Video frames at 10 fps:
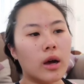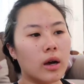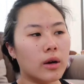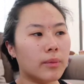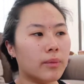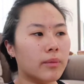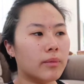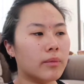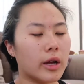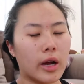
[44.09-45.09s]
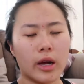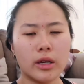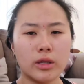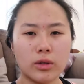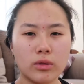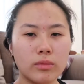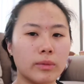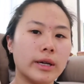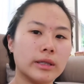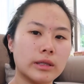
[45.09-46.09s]
My aunt is home
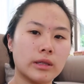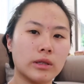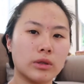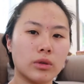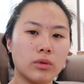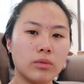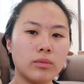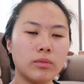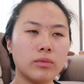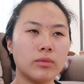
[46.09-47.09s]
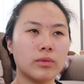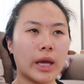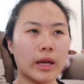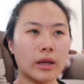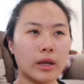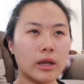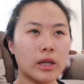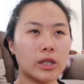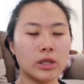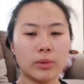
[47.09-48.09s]
and my sister is home.
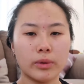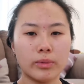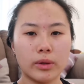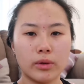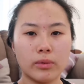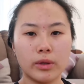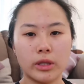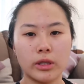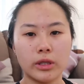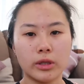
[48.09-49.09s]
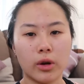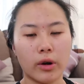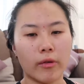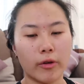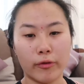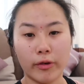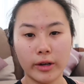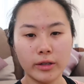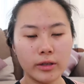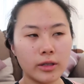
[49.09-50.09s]
Technically, she's supposed to be home, but she's gone out with her
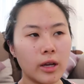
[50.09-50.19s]
friends.